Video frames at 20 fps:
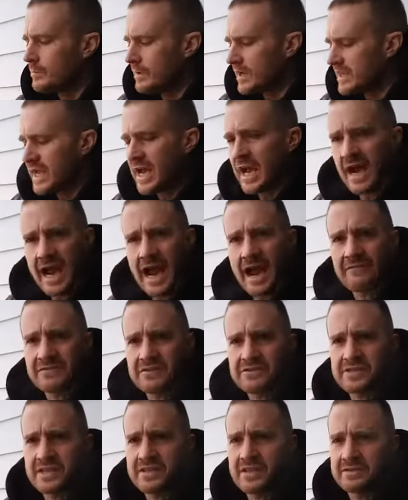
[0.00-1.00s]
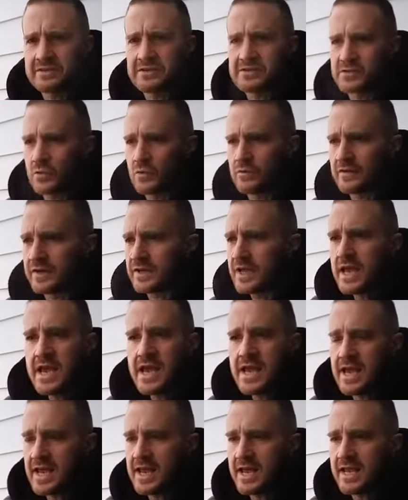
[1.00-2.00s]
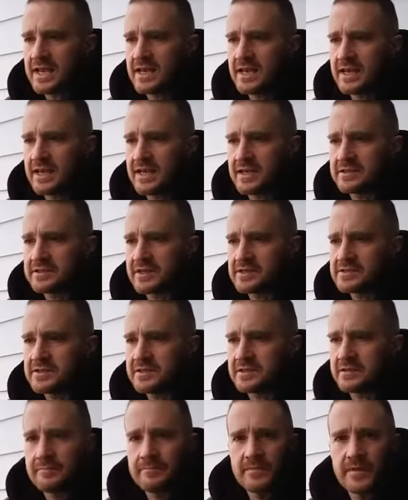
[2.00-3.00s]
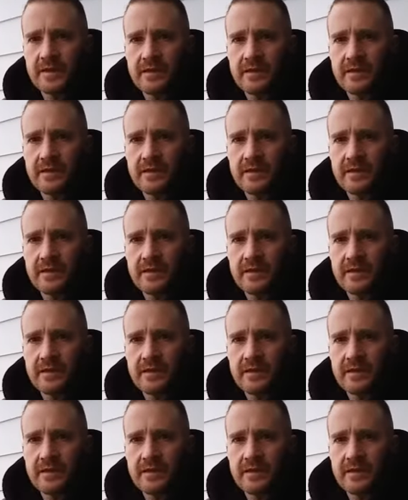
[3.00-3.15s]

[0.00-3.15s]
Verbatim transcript: But yeah, I have to say that the stoving, it, it doesn't